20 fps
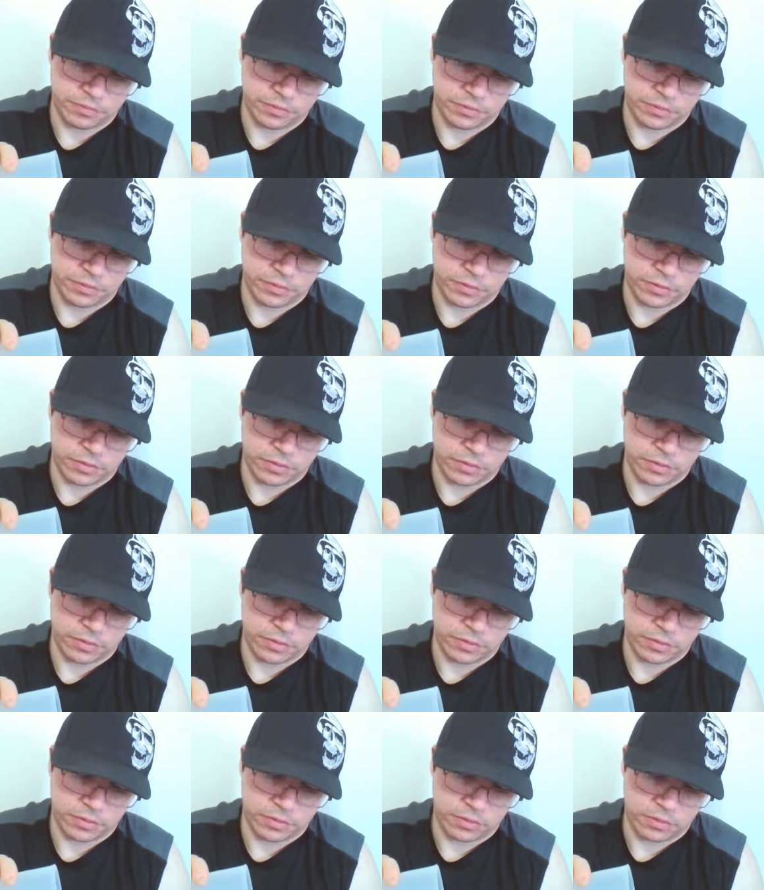
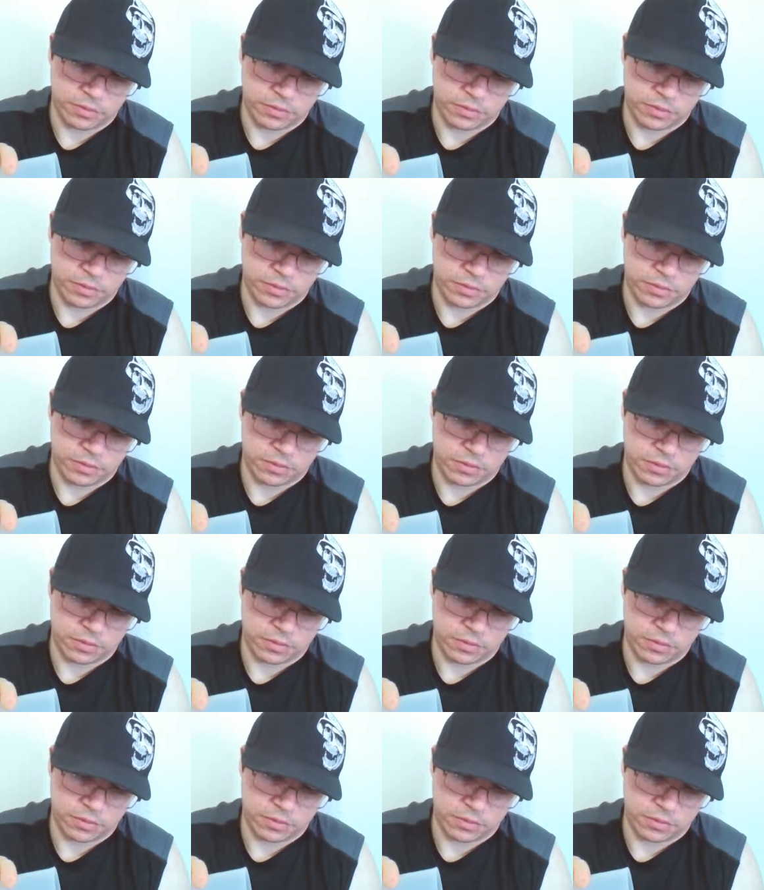
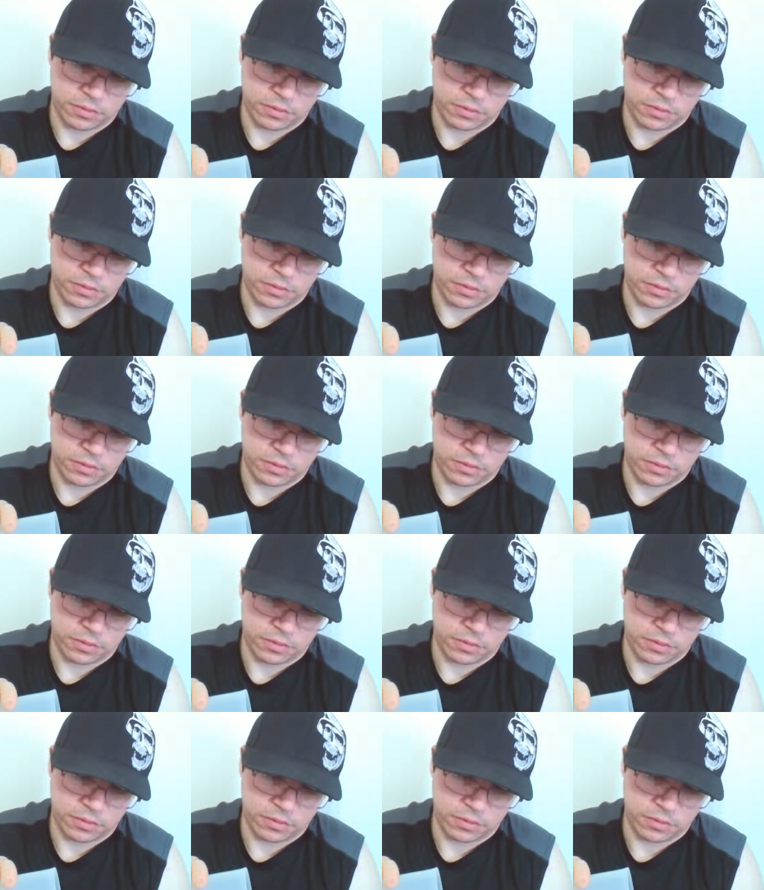(silence)